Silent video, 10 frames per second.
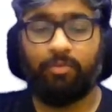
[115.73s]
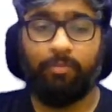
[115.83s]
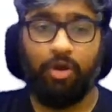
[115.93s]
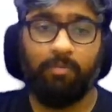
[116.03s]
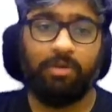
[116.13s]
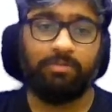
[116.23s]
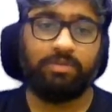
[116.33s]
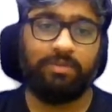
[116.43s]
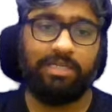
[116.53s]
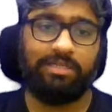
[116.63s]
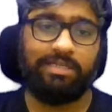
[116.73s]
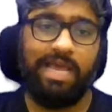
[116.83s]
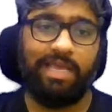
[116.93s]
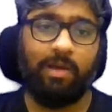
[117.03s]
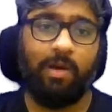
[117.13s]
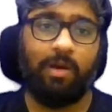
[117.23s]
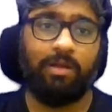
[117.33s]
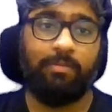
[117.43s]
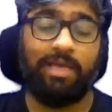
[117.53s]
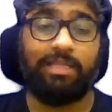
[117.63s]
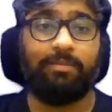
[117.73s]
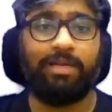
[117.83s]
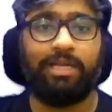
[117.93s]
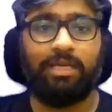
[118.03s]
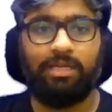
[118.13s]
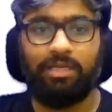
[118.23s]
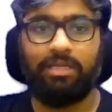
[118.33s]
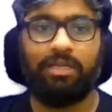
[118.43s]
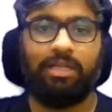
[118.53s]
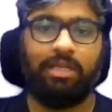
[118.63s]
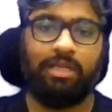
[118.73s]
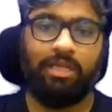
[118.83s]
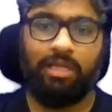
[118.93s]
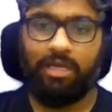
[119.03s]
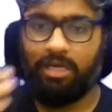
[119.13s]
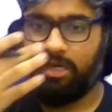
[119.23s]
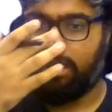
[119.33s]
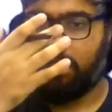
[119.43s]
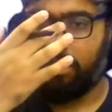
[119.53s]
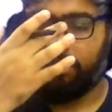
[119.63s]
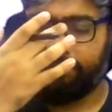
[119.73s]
problems will rely on mathematical uh,